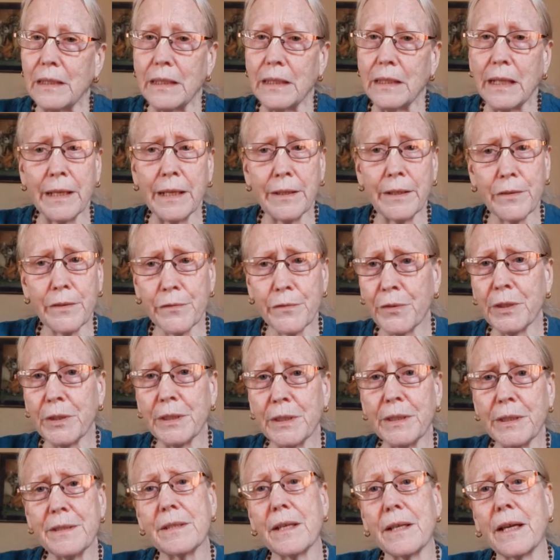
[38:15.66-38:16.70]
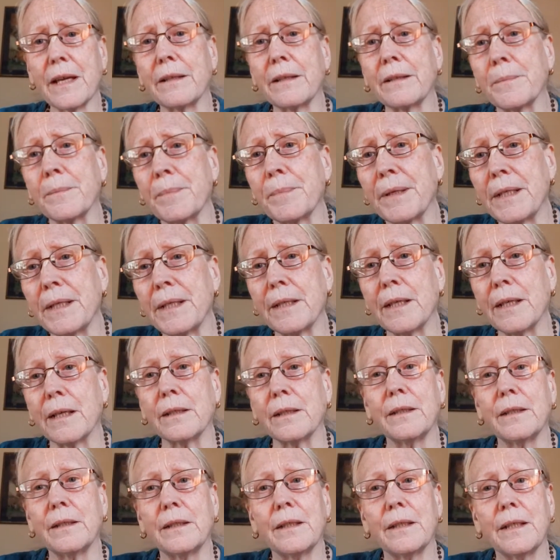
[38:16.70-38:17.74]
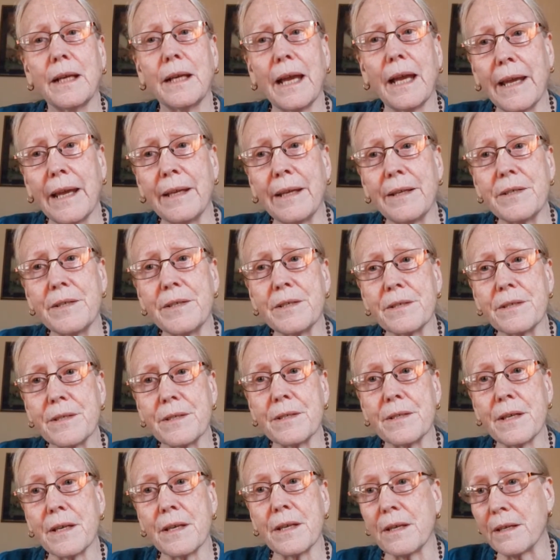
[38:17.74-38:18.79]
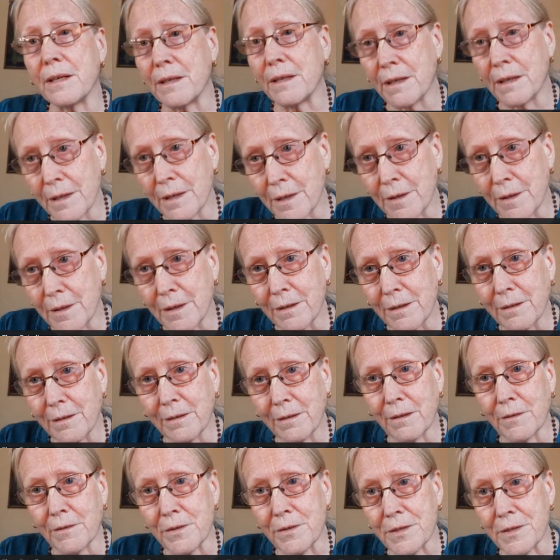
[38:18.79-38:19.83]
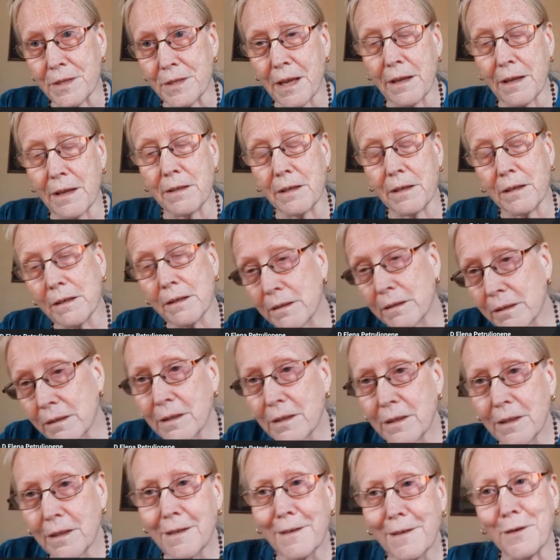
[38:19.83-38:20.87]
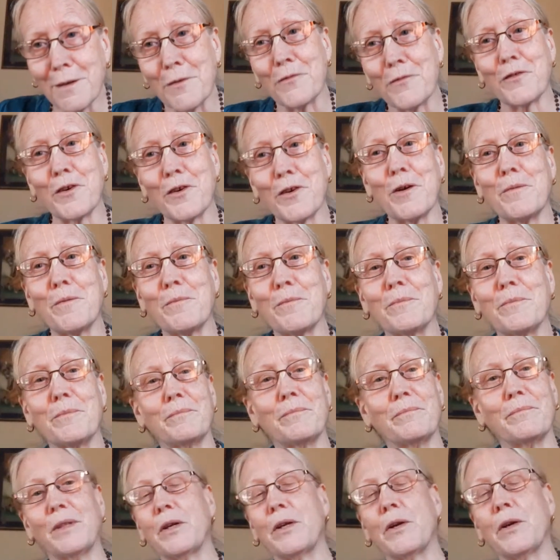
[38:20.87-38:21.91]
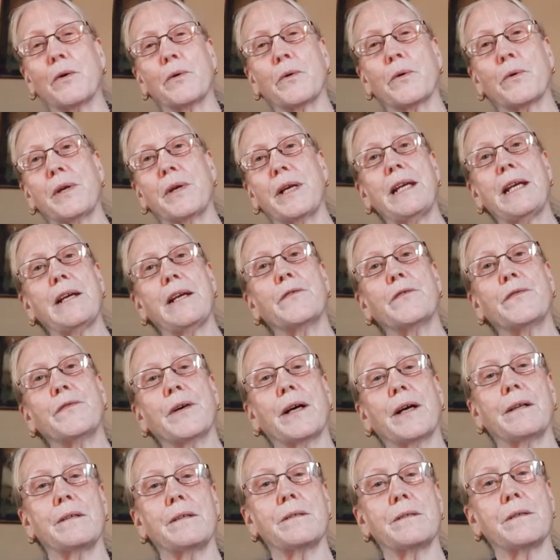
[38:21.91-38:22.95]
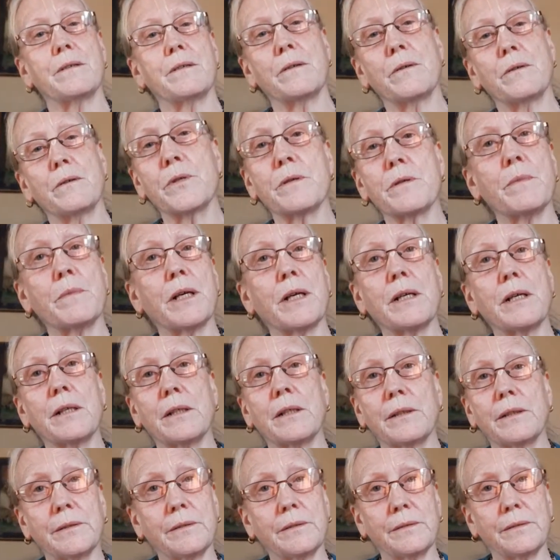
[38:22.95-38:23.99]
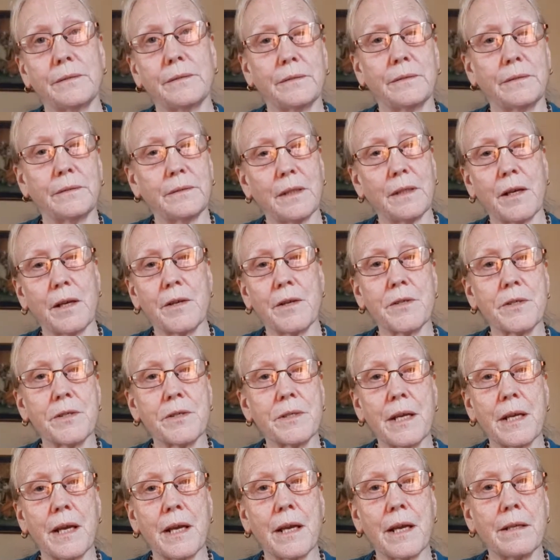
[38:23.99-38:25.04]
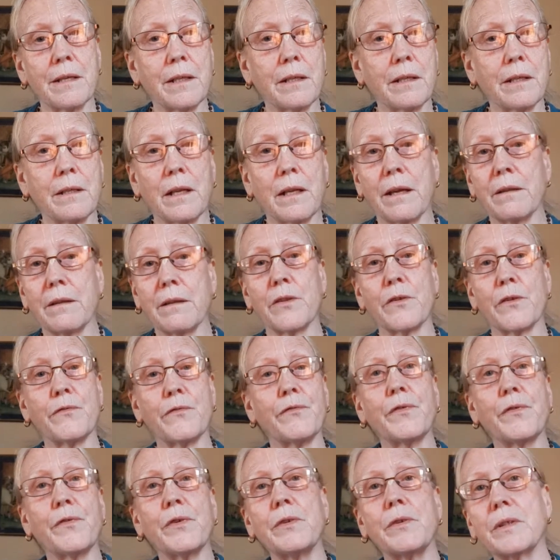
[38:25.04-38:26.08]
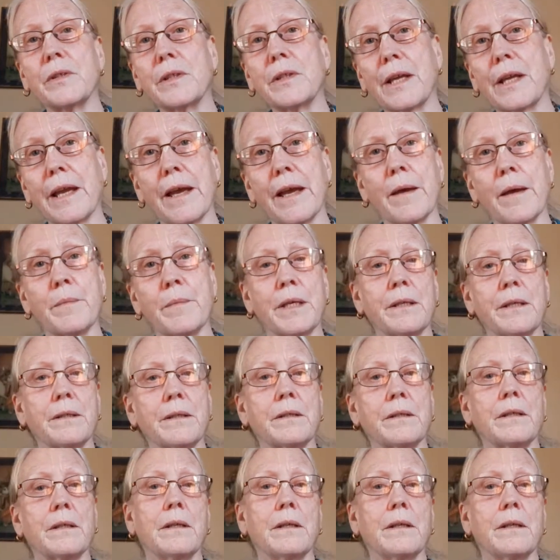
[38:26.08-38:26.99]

like the full encyclopedia, A to Z, or Z, from, you know, neophyte to uttama, understanding, like the full gamut